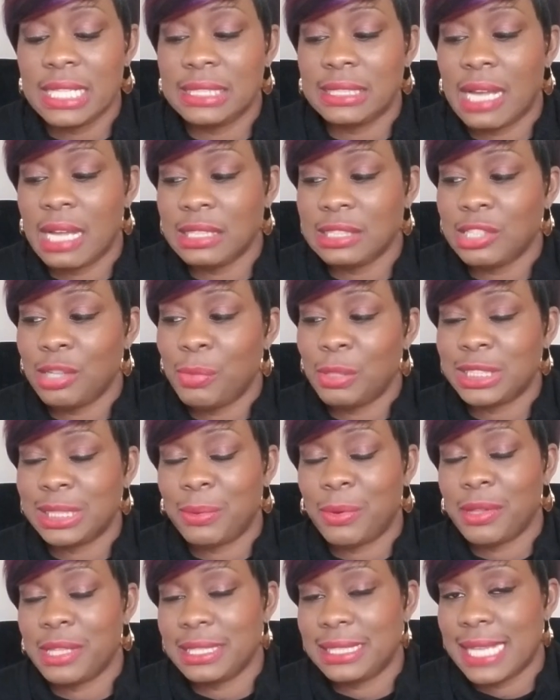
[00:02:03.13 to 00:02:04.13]
it's not so much
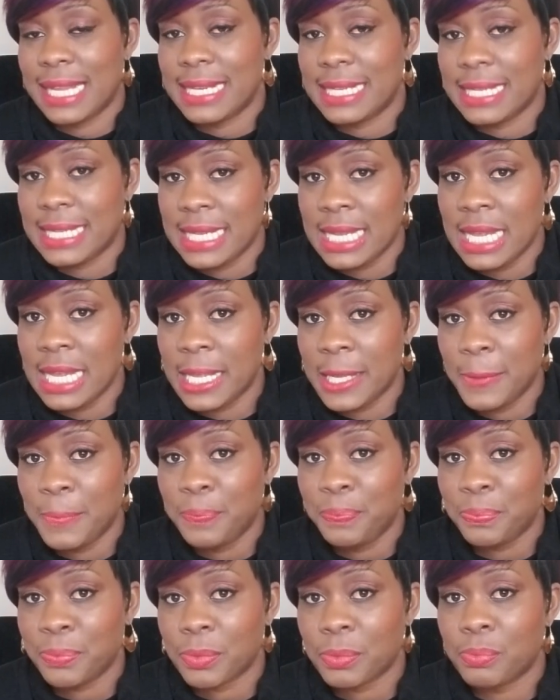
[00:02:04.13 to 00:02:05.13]
about the technique,
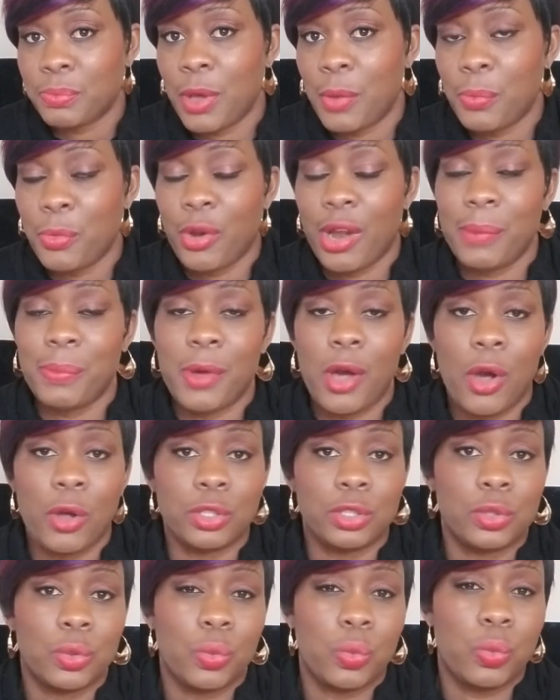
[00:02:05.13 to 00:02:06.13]
but more
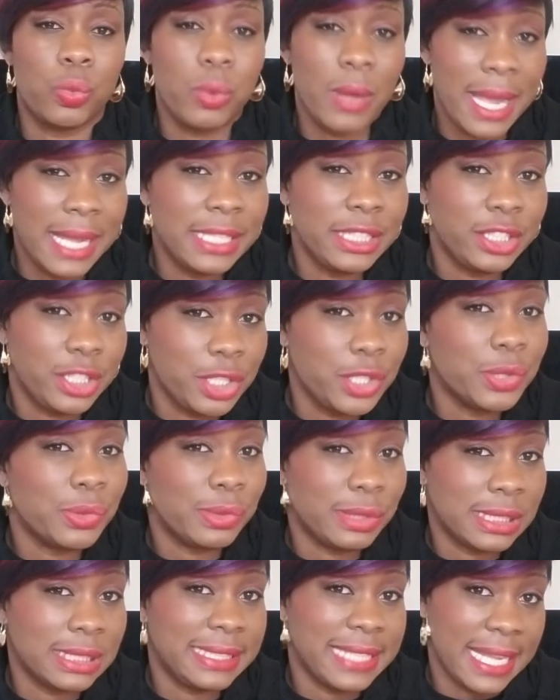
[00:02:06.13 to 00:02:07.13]
about when to
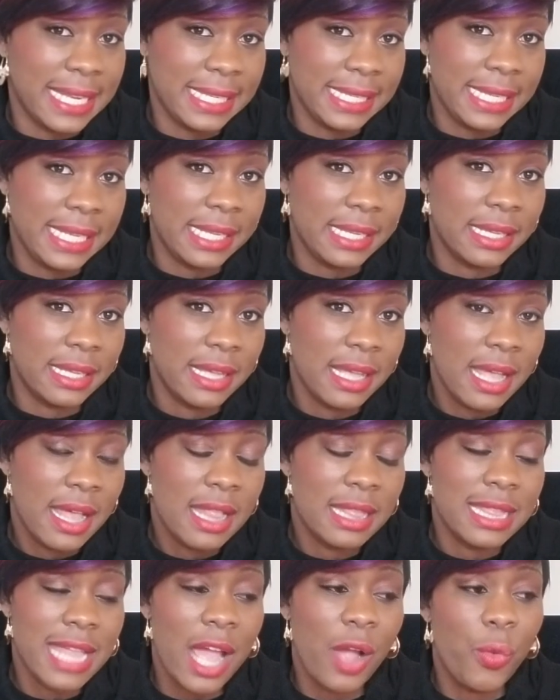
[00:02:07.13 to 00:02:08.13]
use the technique.
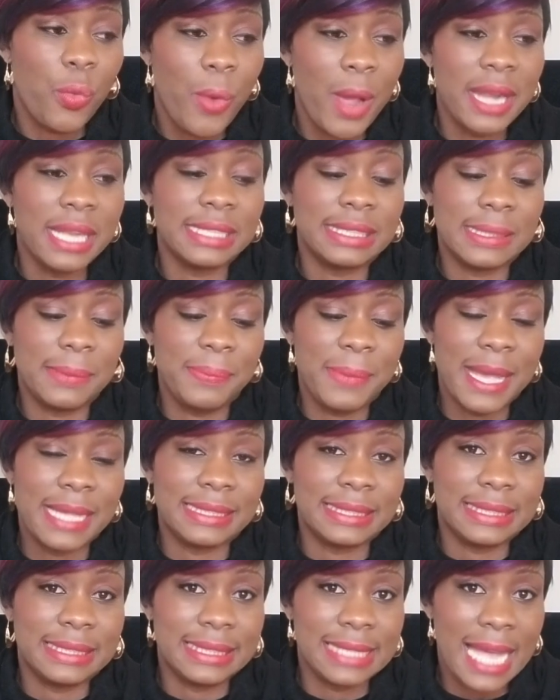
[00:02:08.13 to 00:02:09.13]
Like when is the
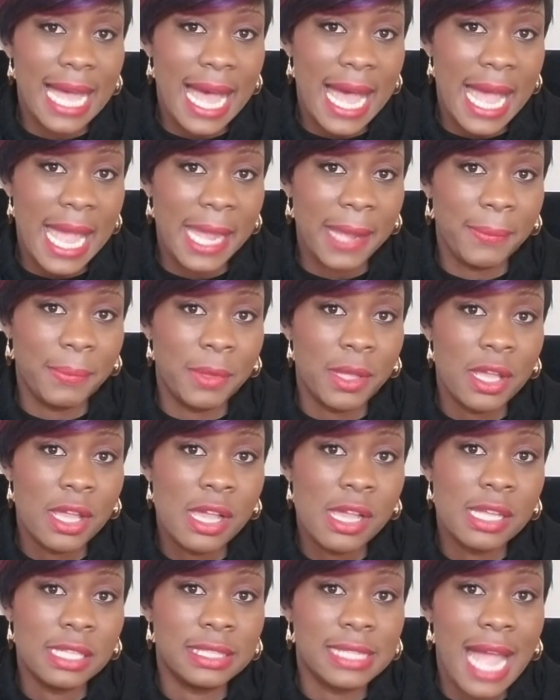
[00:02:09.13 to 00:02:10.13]
best time
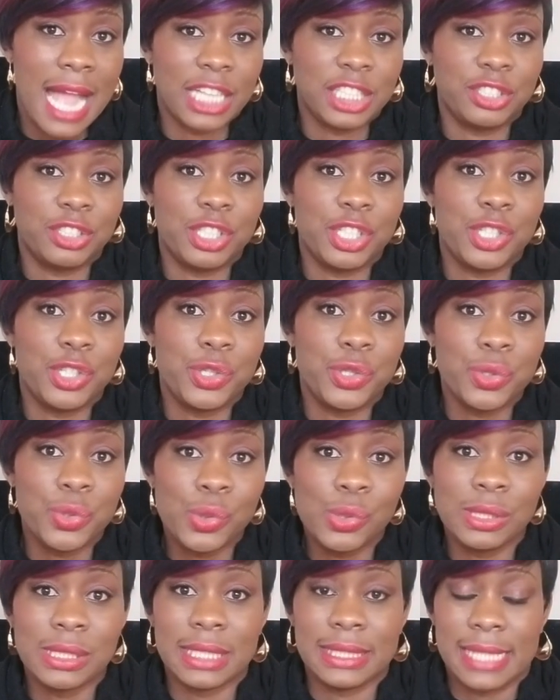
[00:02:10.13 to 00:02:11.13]
to actually
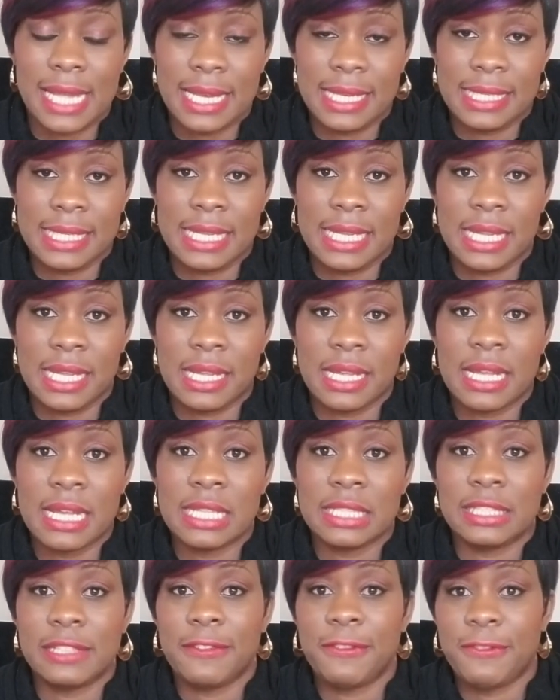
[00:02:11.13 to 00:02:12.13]
use a technique
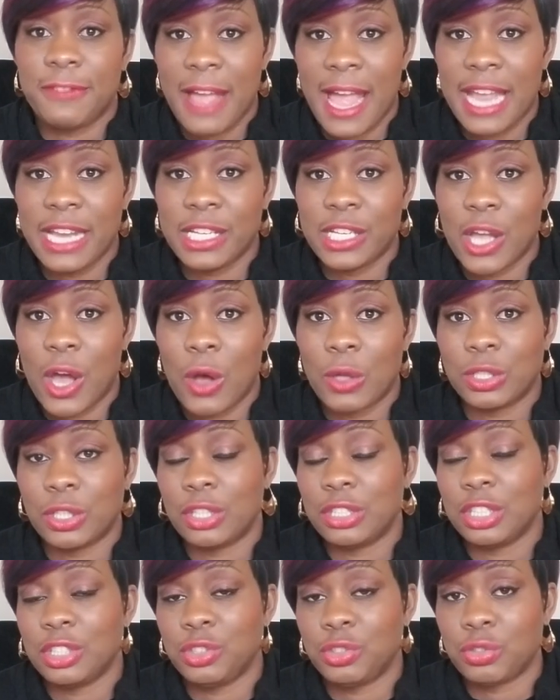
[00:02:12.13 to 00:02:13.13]
to find out
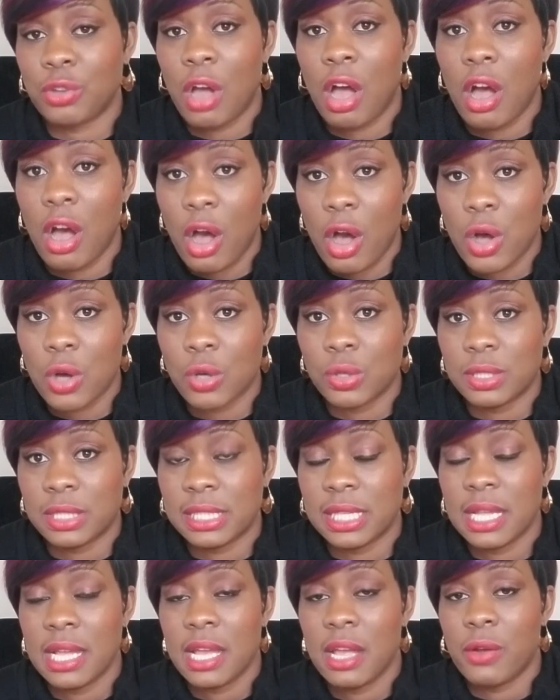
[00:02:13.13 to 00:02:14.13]
or to draw out
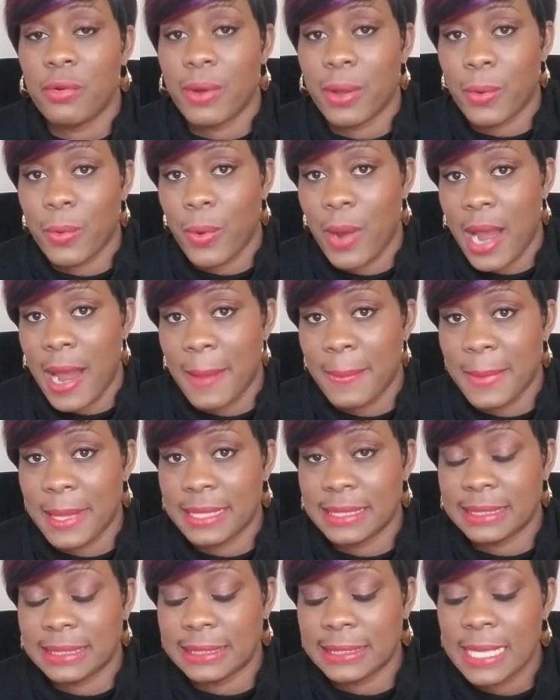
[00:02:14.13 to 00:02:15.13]

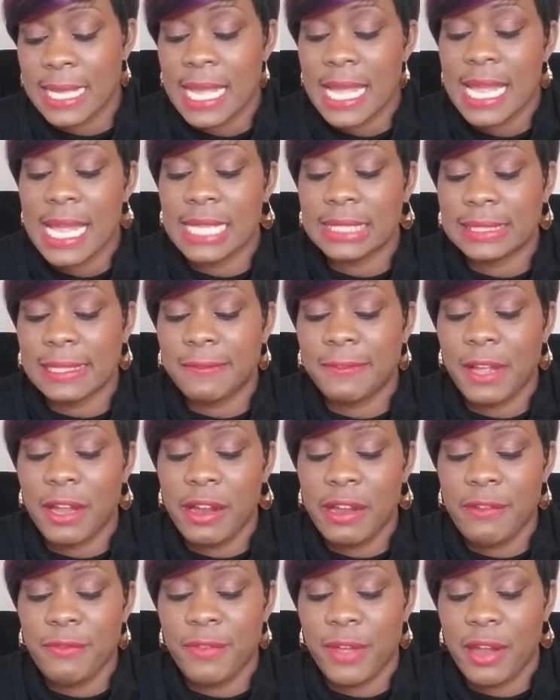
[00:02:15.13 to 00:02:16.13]
requirements. It's a
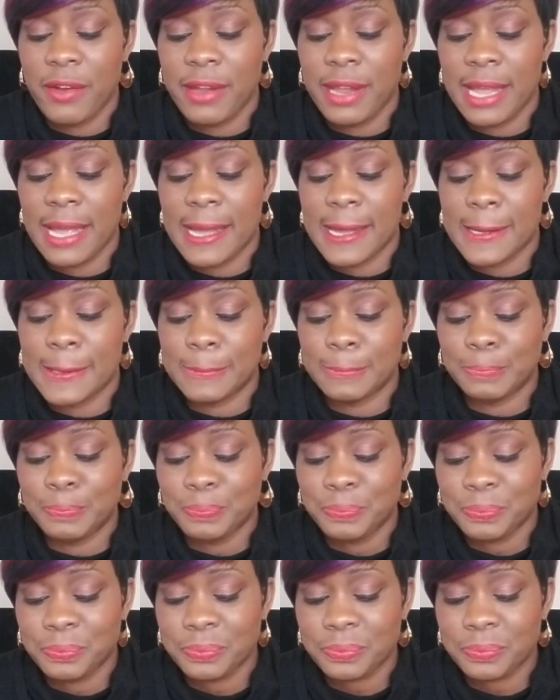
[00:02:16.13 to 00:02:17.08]
very, very, um,